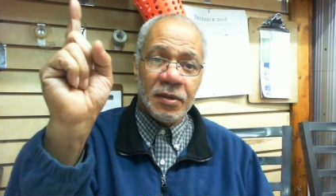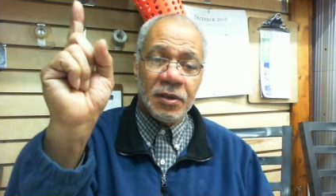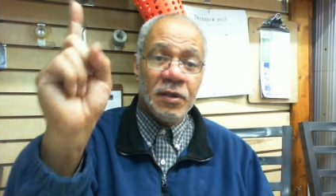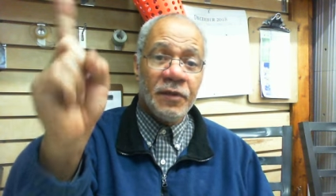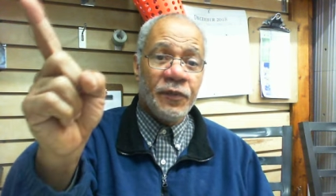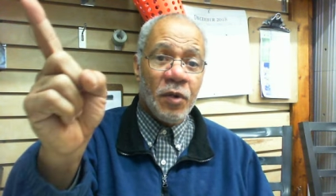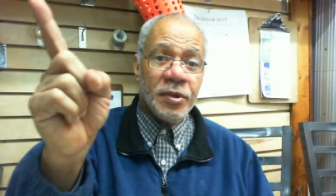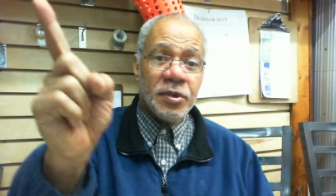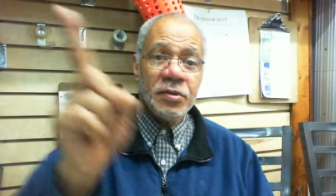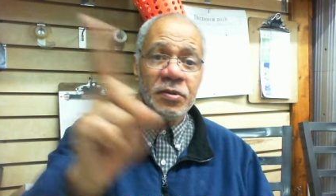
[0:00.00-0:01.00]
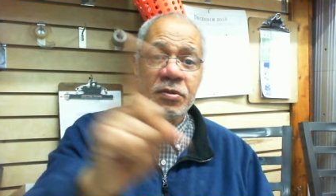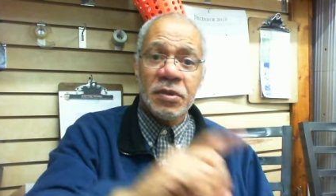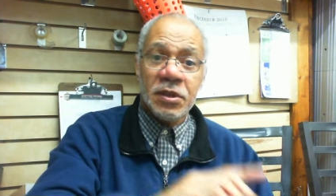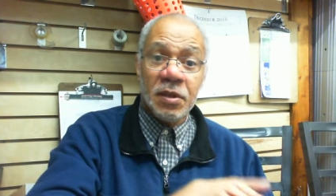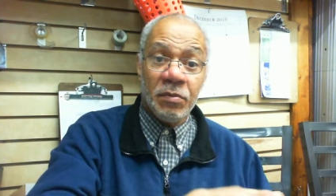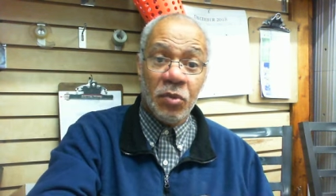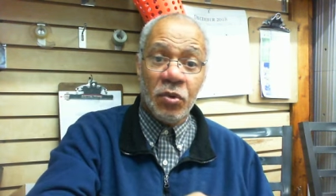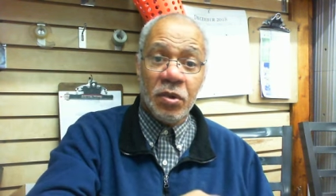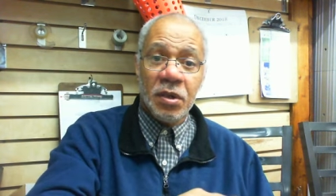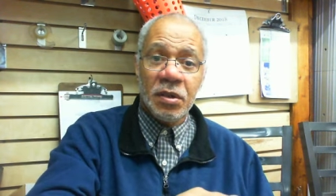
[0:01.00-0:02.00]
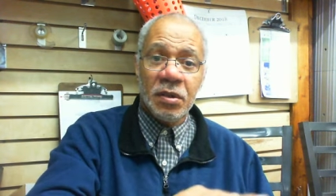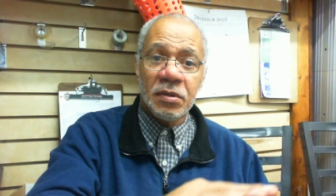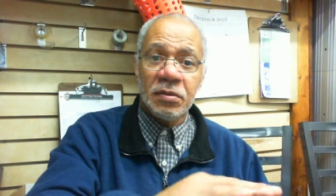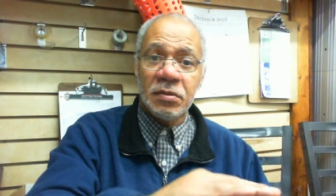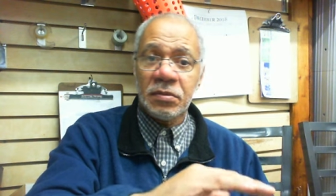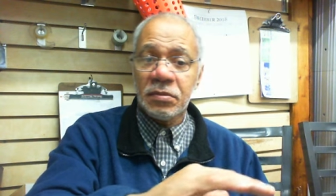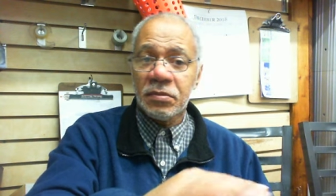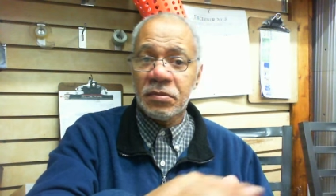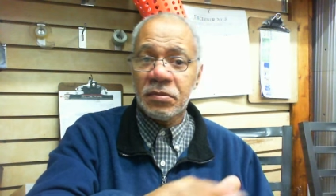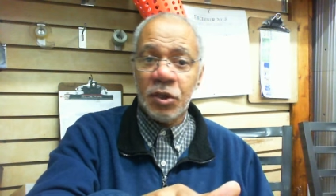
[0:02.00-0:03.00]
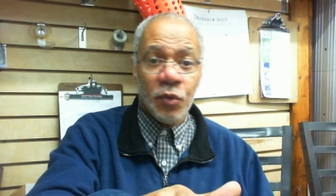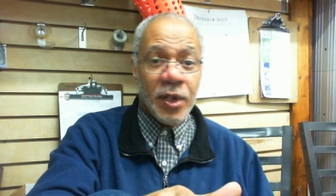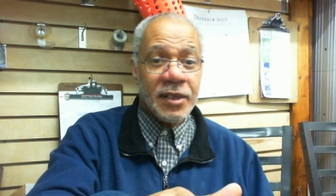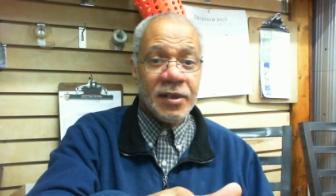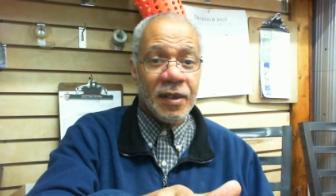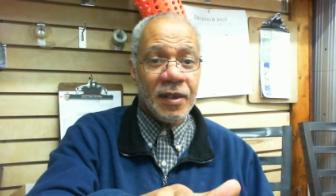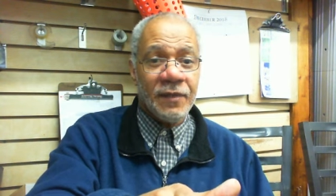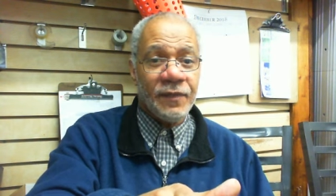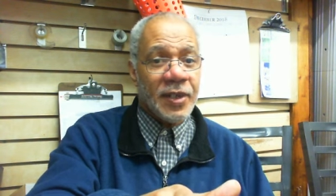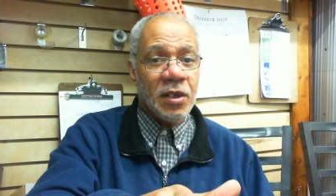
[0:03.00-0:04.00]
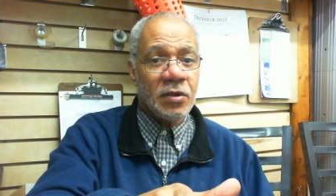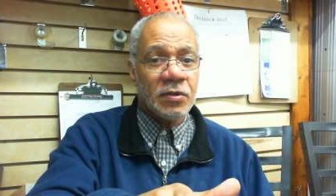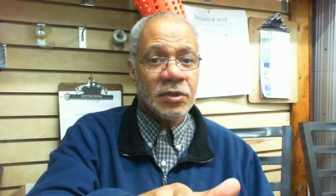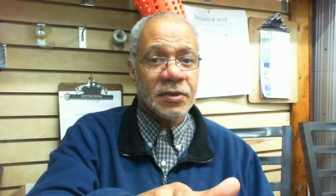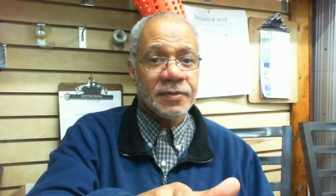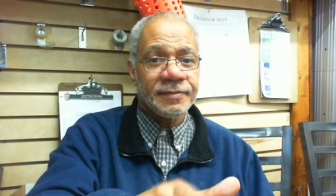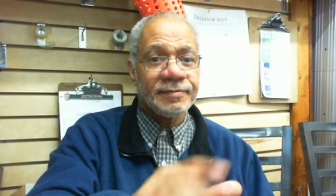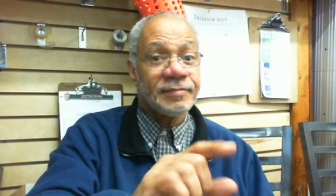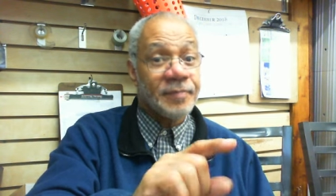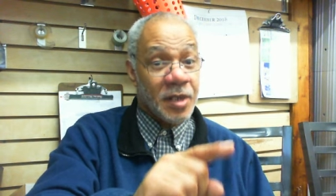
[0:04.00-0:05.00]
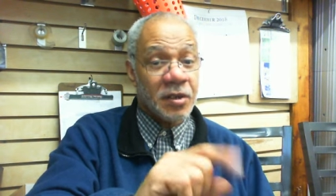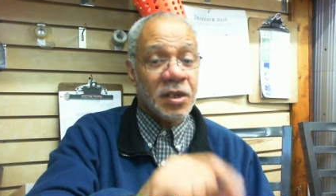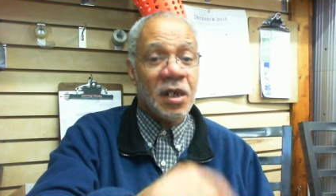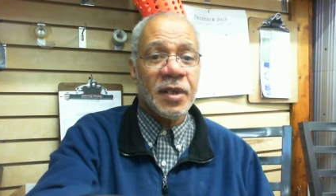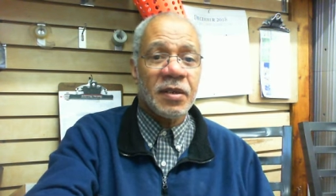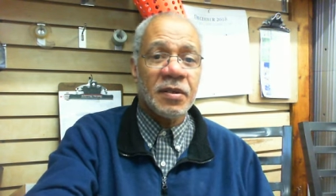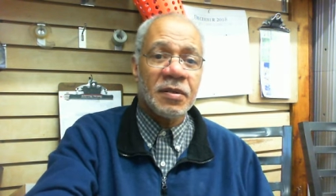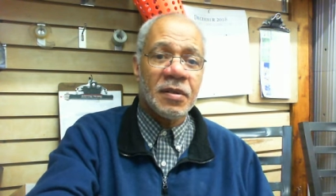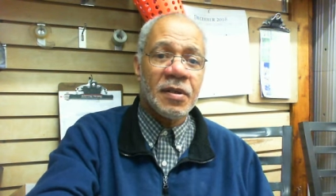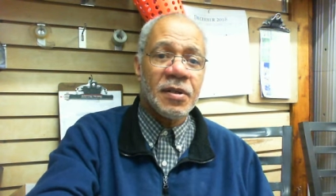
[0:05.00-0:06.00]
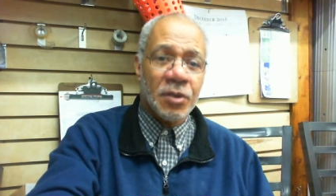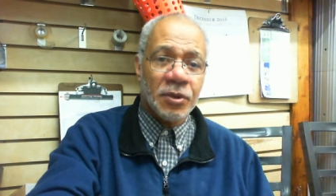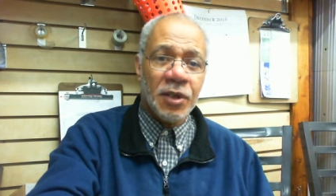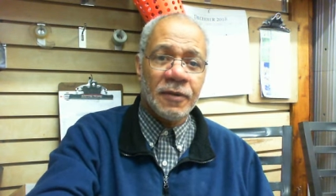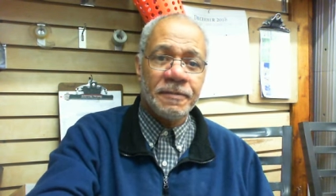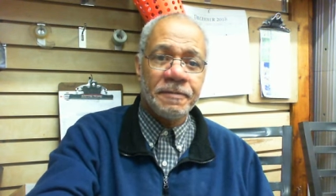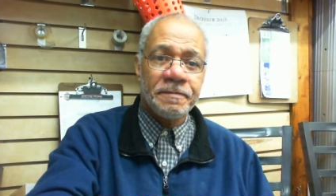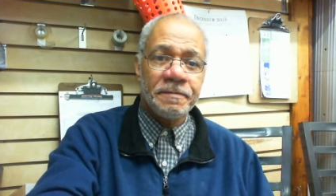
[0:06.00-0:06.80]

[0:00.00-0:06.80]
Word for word: Look forward to some more great videos. They're coming. So long.